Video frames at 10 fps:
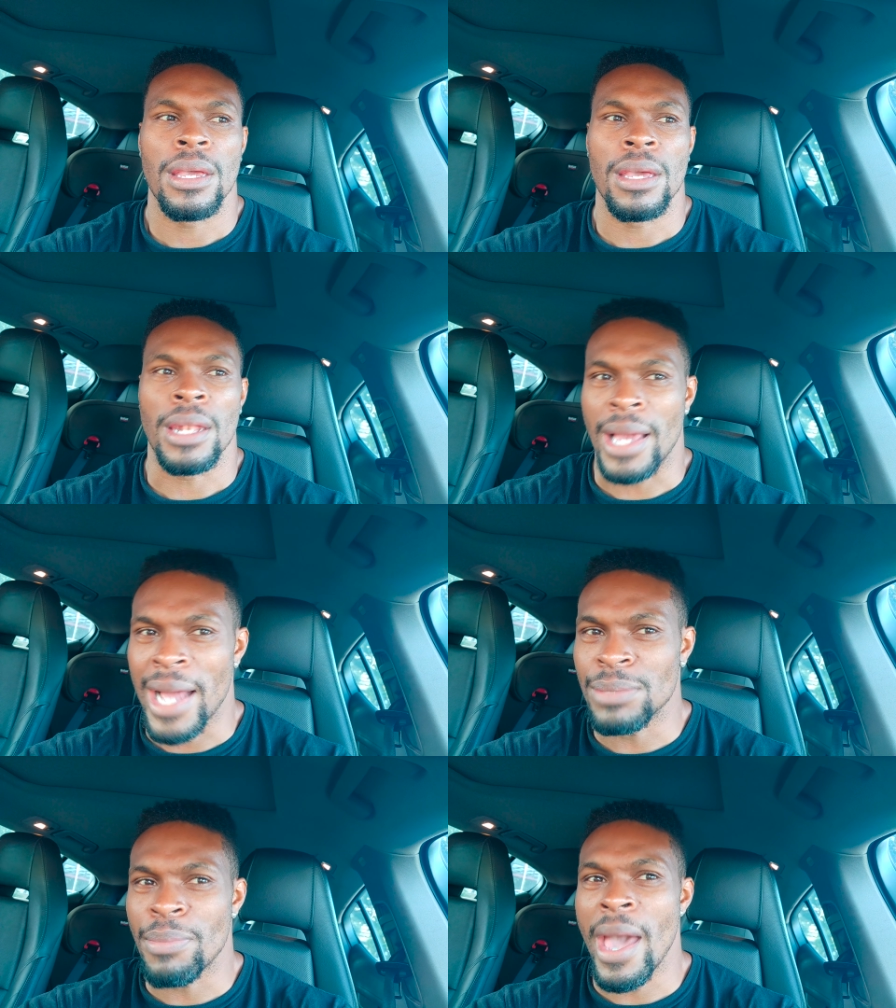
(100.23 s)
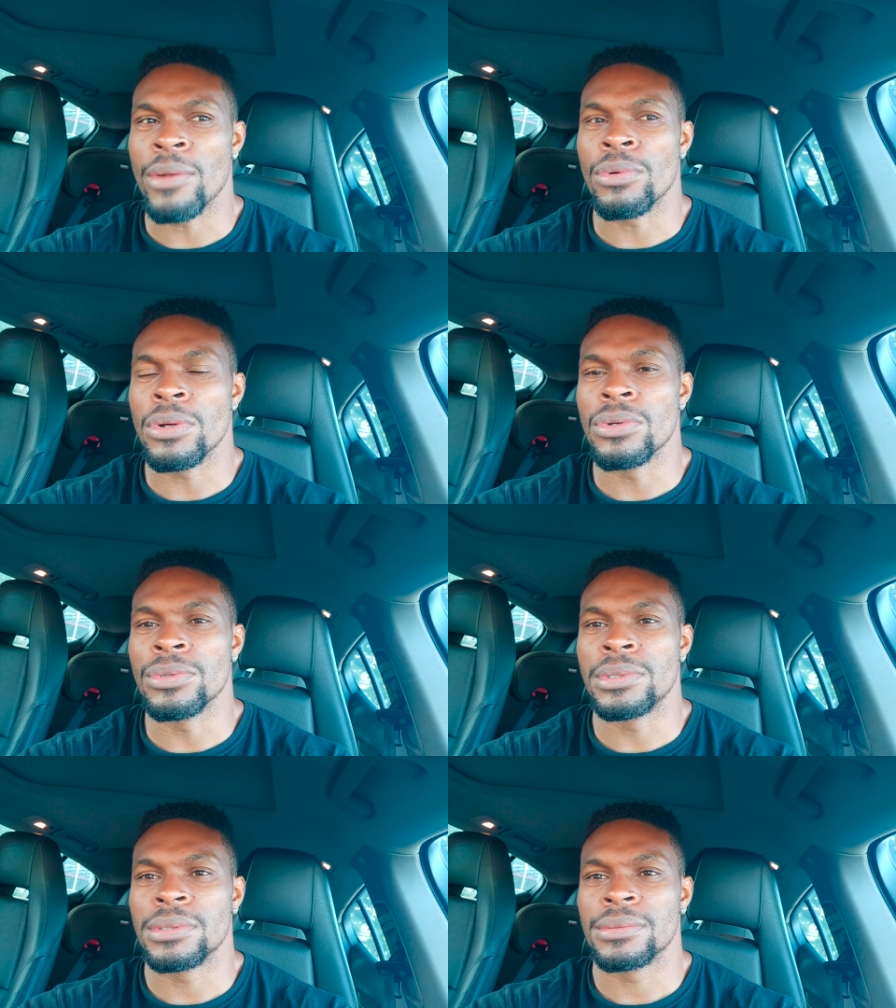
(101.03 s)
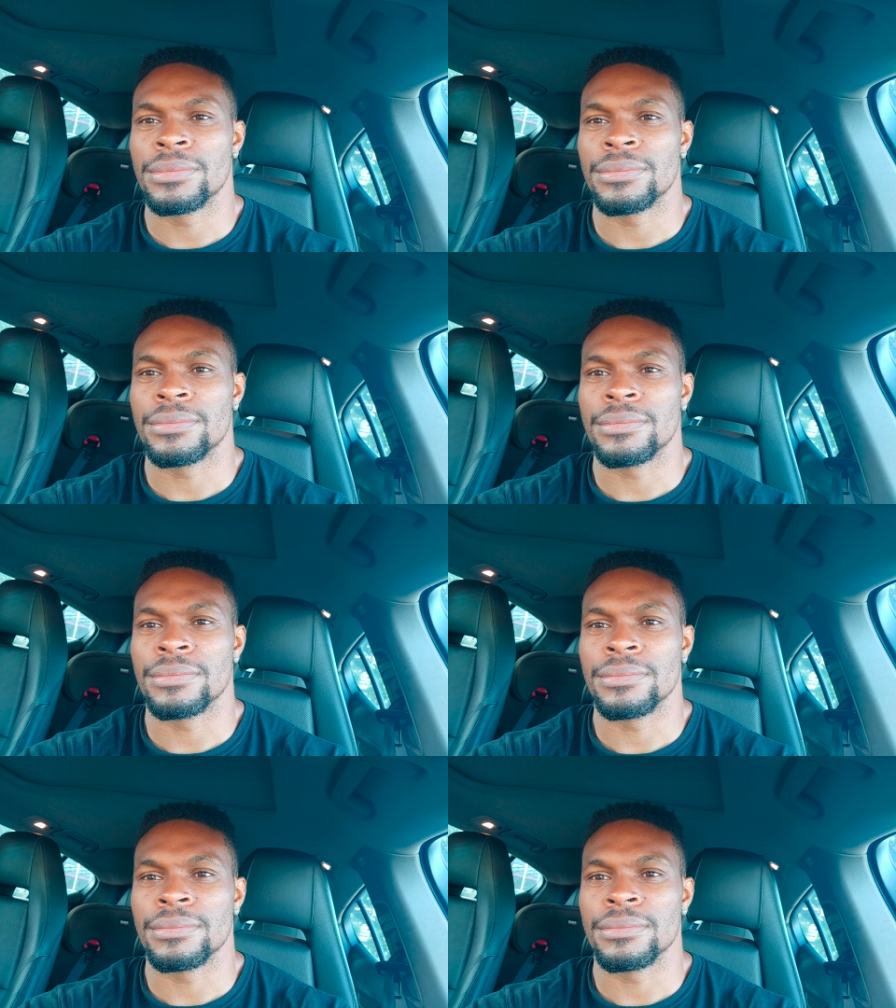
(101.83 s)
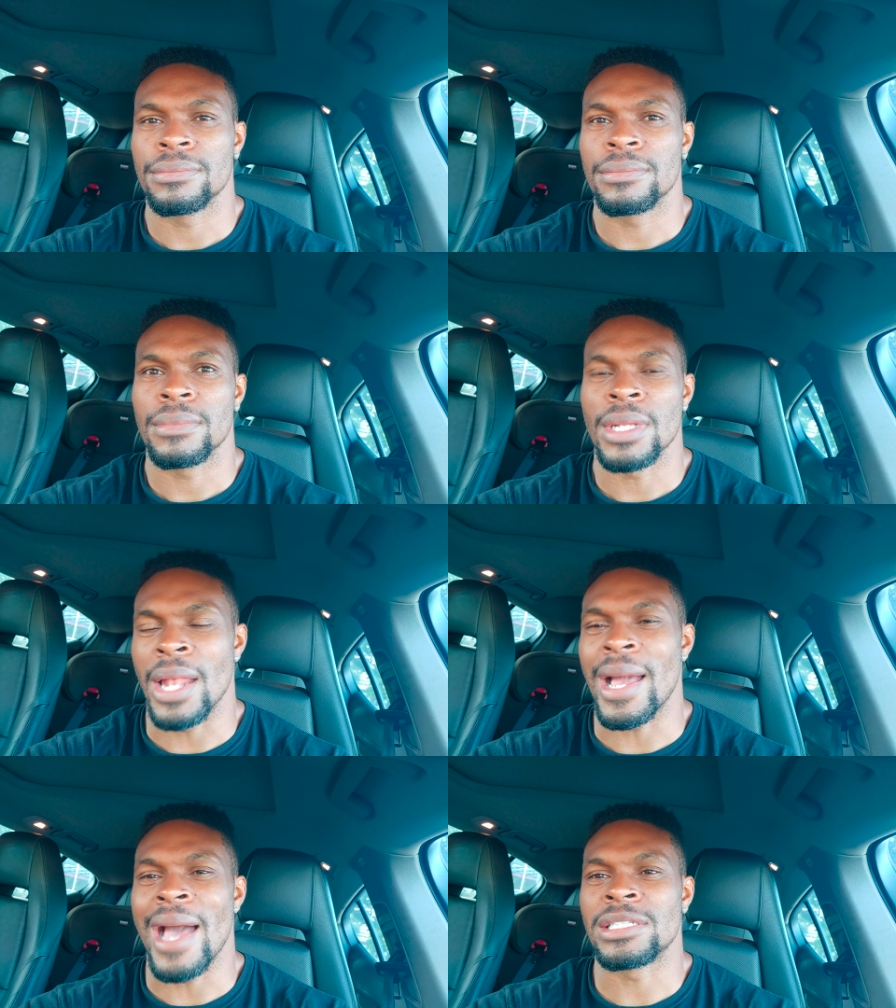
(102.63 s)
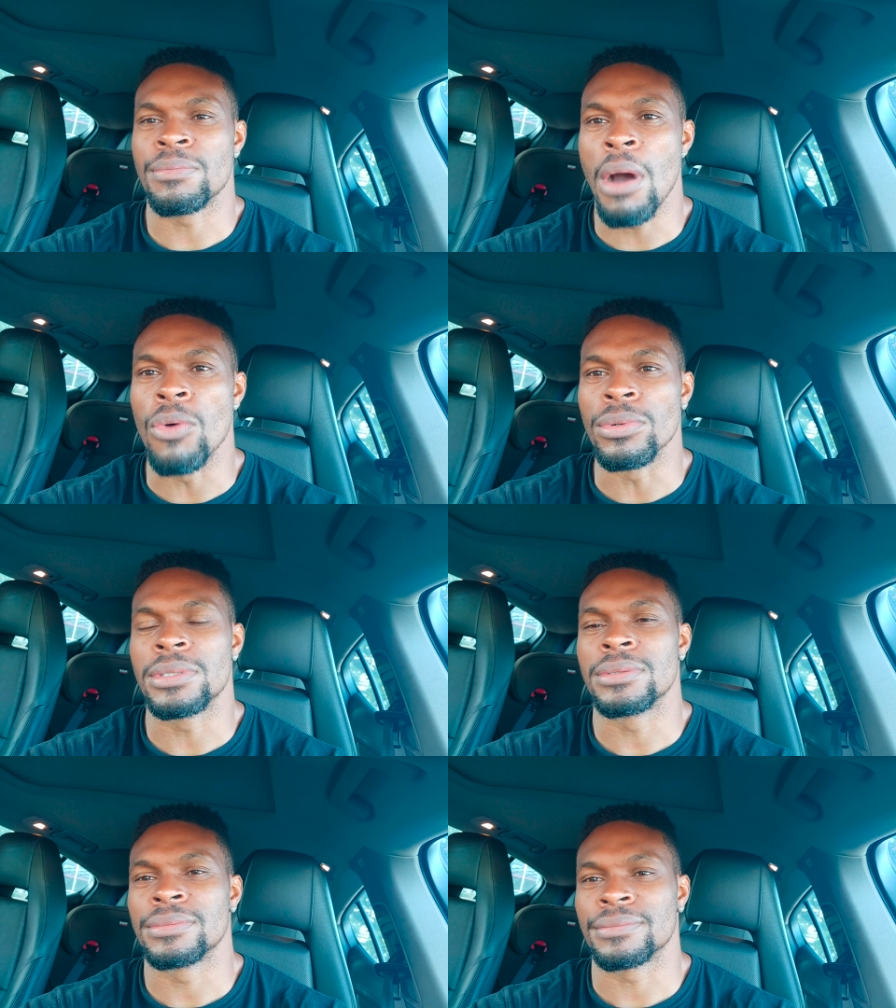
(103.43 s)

And I got to Baton Rouge, and I got smoked.